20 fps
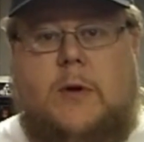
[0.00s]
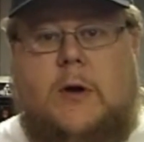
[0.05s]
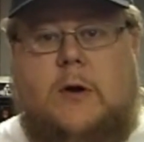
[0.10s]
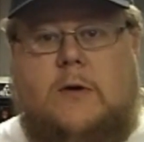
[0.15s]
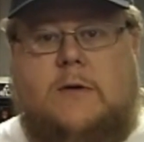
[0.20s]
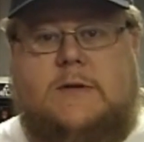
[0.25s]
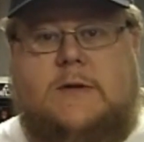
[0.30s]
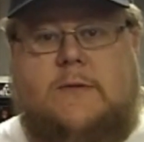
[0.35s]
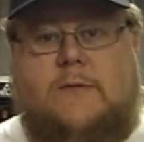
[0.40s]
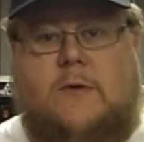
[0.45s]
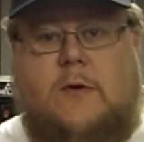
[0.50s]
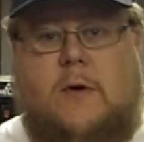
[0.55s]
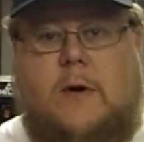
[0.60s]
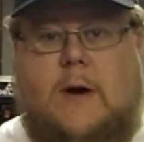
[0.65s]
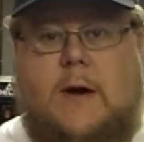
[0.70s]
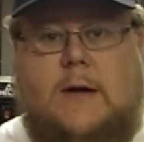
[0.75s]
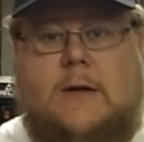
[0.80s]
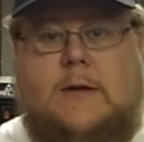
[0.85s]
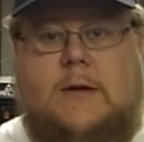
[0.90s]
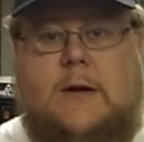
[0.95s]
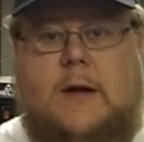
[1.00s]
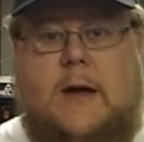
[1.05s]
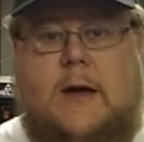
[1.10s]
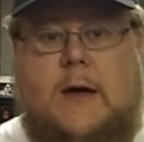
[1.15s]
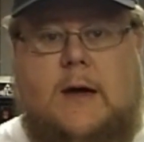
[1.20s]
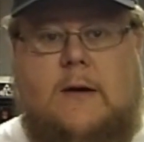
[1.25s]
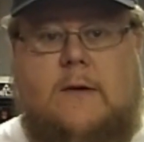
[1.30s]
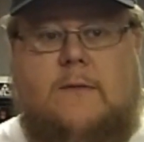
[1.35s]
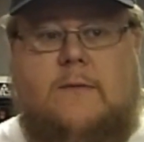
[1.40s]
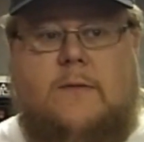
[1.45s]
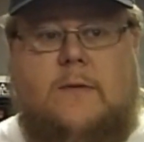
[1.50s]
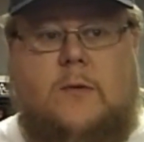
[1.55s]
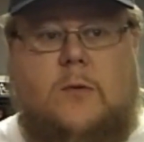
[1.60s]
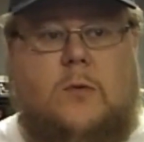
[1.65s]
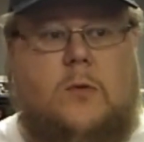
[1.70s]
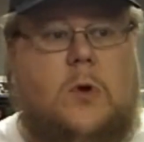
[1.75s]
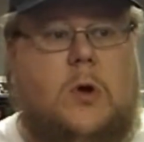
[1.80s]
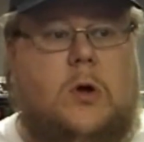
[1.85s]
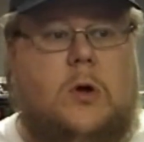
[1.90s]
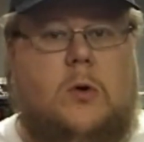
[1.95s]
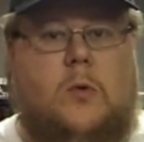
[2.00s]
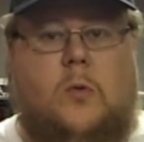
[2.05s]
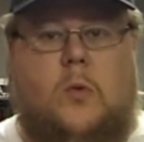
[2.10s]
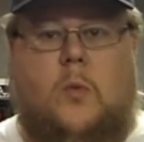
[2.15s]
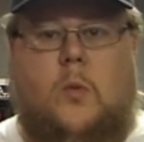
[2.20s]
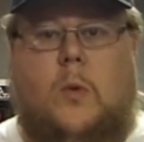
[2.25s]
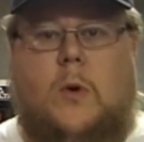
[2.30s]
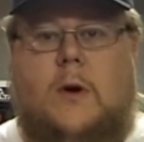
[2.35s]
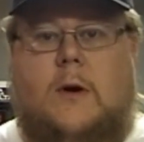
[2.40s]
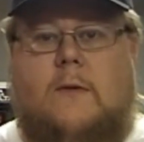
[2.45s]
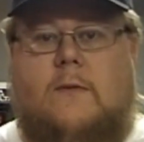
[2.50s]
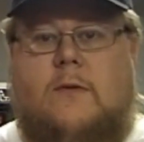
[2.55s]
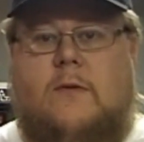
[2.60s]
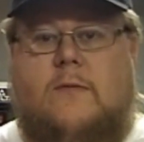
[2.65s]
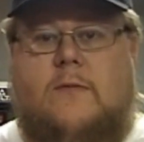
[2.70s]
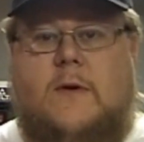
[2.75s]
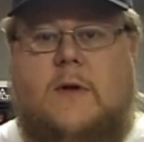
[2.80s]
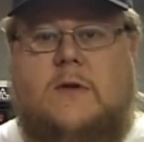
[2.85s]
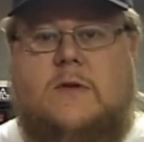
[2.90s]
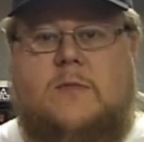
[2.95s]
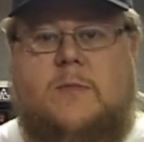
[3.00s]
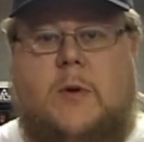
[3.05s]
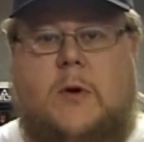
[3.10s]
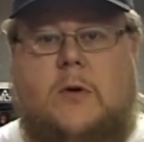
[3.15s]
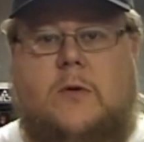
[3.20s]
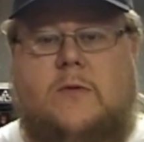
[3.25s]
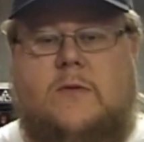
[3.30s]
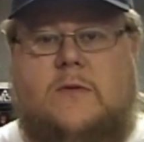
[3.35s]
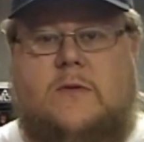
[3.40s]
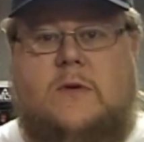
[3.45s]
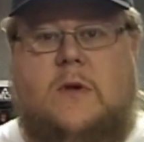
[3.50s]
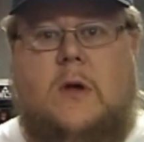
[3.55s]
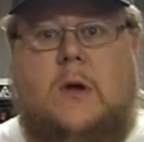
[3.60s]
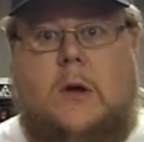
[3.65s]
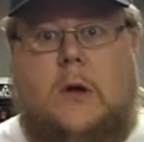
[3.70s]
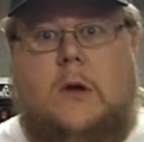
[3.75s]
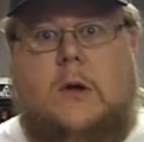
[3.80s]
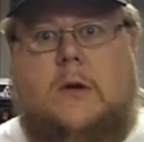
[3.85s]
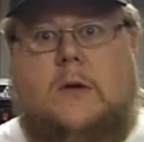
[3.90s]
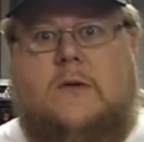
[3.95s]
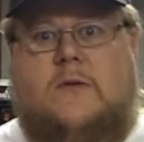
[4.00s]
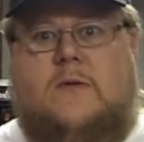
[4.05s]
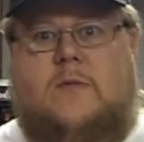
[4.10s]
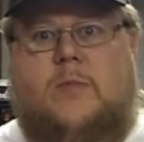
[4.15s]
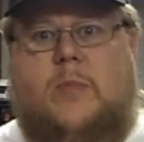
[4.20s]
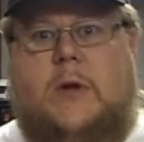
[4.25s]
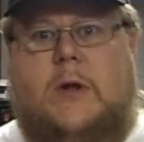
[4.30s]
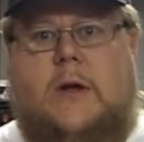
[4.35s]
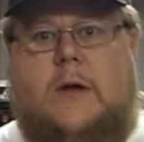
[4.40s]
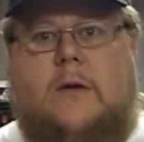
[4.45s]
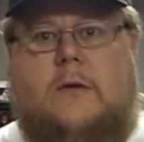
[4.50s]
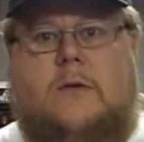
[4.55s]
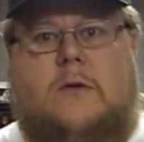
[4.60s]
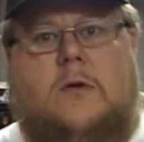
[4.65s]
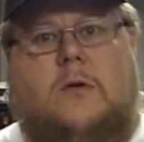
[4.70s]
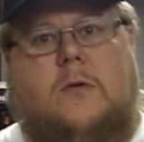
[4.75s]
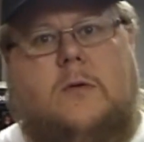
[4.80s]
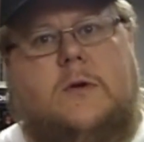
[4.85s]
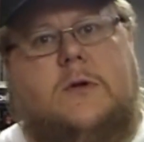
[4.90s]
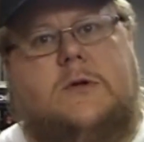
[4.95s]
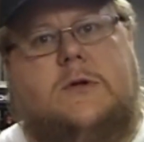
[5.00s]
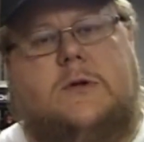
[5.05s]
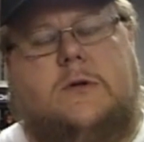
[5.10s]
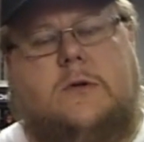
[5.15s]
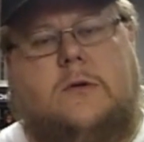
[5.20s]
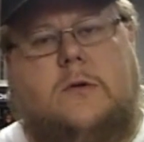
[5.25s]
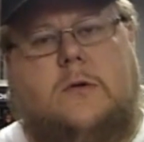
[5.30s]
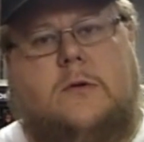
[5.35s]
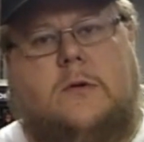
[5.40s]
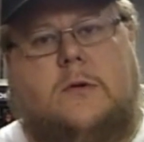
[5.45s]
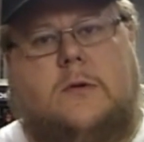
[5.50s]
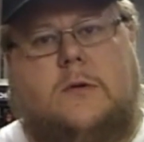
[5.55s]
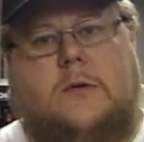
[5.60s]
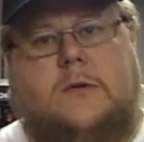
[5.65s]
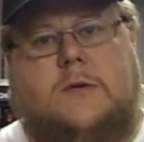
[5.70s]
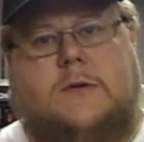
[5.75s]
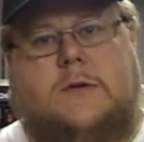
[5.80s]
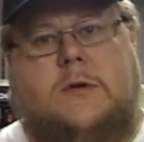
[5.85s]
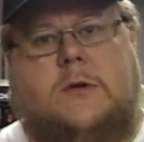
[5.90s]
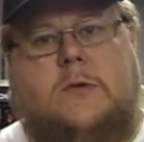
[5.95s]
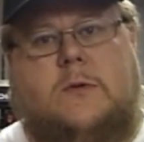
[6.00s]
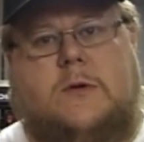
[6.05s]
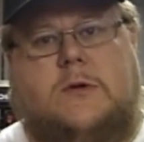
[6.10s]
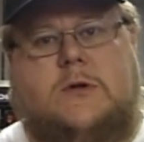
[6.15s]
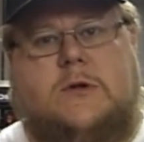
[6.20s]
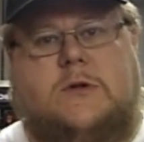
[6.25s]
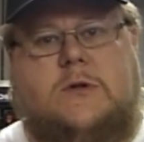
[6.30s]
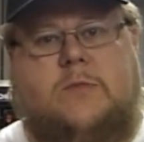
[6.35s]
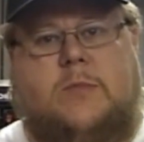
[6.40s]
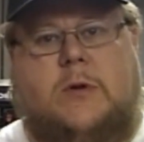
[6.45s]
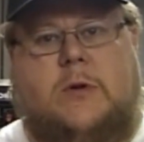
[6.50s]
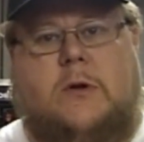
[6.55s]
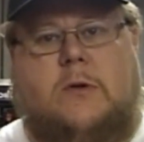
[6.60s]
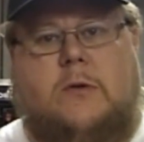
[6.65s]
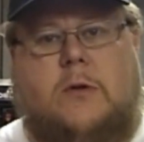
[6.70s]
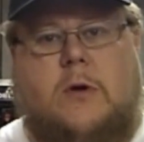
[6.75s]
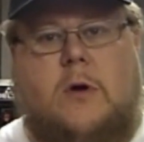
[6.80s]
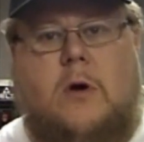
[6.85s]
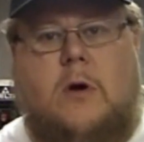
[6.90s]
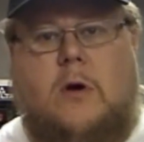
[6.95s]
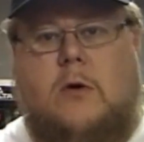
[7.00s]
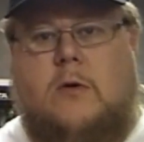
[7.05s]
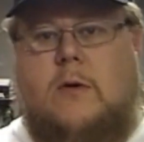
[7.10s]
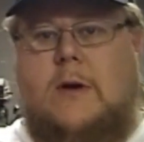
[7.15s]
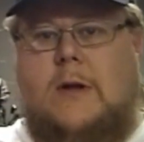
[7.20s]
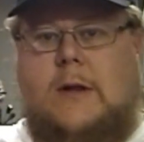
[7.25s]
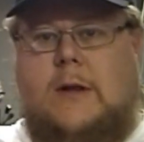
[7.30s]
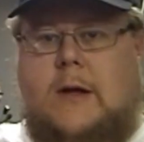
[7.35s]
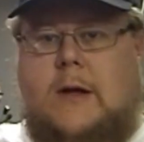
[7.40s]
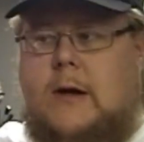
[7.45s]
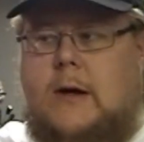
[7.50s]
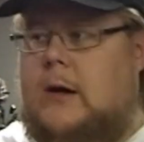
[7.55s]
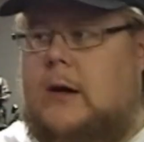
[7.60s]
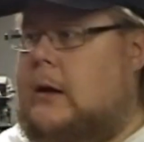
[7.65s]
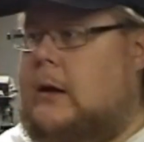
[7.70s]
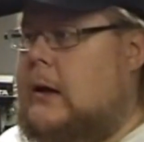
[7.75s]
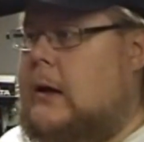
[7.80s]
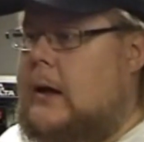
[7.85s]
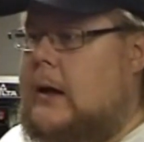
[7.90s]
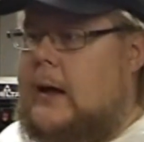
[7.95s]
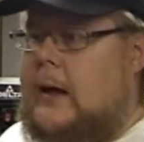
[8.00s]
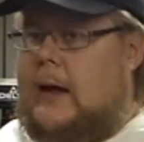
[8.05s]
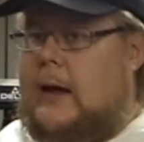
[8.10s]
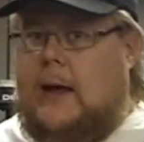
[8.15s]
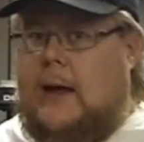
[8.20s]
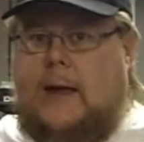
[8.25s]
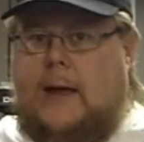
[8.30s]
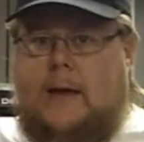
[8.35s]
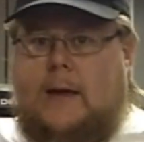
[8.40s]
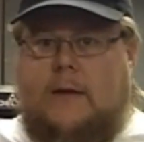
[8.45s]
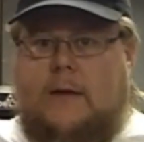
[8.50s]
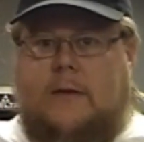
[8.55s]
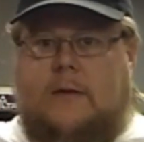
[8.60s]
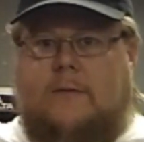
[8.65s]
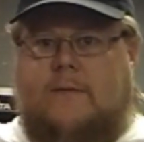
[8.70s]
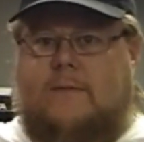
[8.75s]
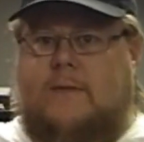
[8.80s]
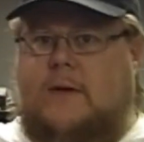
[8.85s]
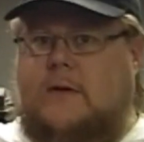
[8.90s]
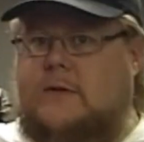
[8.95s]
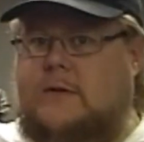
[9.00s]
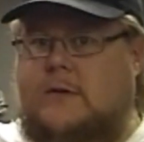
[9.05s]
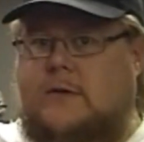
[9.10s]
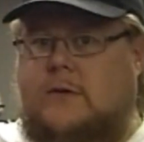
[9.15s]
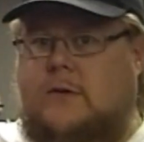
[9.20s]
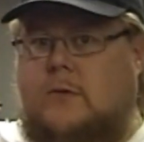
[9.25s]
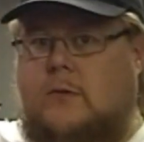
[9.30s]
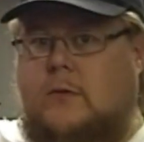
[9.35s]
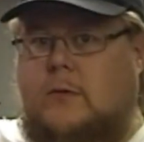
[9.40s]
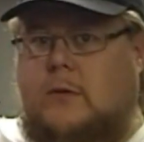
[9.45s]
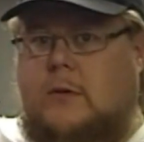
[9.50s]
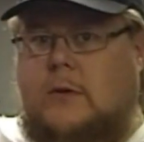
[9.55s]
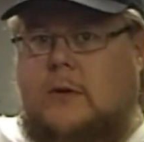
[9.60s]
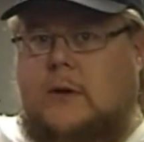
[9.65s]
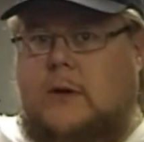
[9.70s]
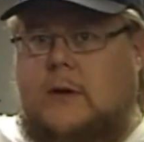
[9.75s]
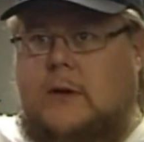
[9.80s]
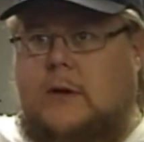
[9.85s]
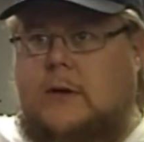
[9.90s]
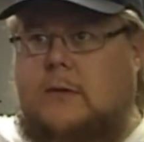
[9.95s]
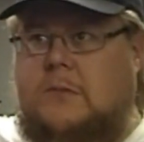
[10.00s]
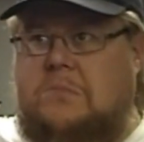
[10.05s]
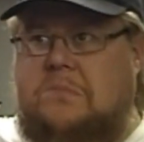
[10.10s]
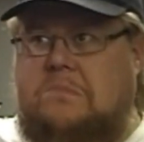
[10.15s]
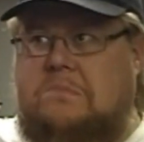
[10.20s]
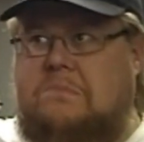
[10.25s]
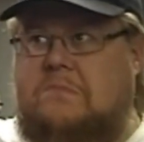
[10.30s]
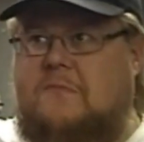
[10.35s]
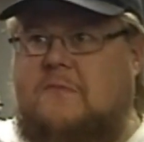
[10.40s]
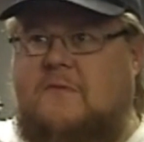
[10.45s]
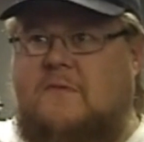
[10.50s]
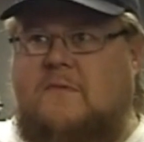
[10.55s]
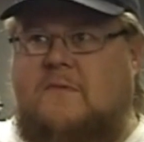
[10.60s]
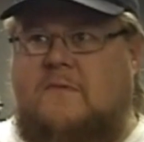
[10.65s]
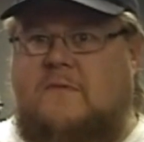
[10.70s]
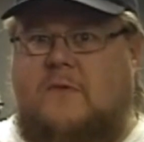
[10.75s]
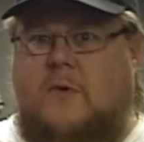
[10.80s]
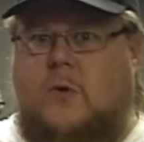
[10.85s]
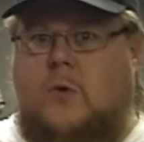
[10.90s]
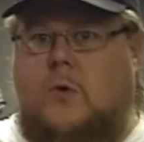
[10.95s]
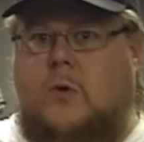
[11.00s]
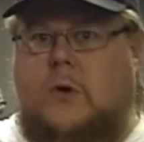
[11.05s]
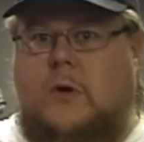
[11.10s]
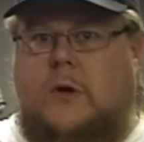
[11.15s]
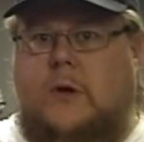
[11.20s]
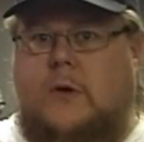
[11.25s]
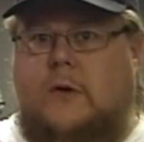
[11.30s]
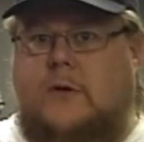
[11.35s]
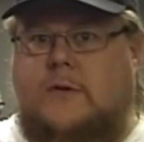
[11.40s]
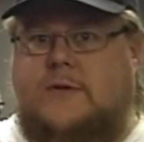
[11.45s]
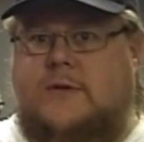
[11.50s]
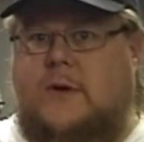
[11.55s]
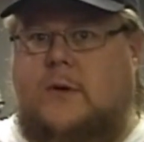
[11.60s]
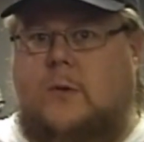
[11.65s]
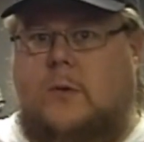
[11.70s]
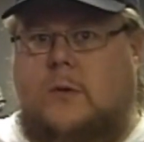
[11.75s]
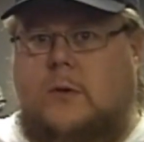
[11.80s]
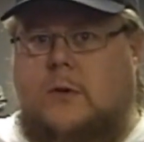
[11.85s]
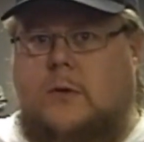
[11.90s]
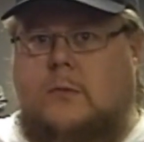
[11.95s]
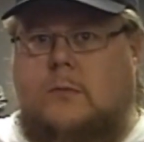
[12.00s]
piers have cracked in half, and one of the fence posts split 2 inches below the concrete line, and the fence is only 4 years old.